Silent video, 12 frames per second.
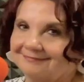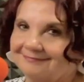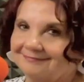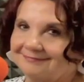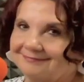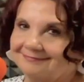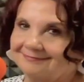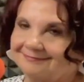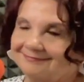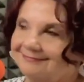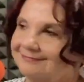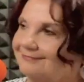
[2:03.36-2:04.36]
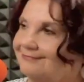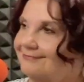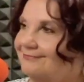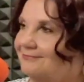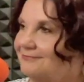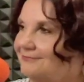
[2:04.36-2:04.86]

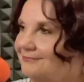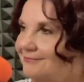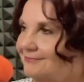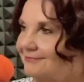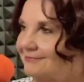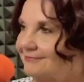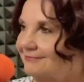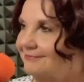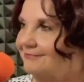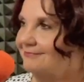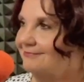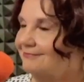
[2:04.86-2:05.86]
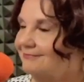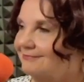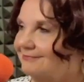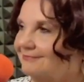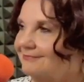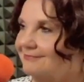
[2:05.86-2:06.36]

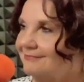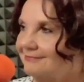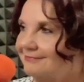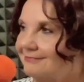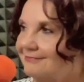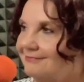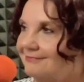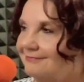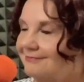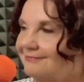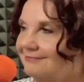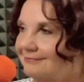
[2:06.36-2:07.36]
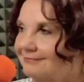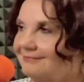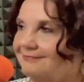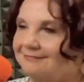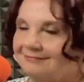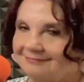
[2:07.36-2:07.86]

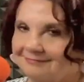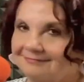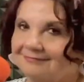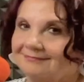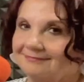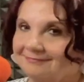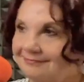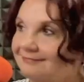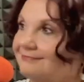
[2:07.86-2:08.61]
[no speech]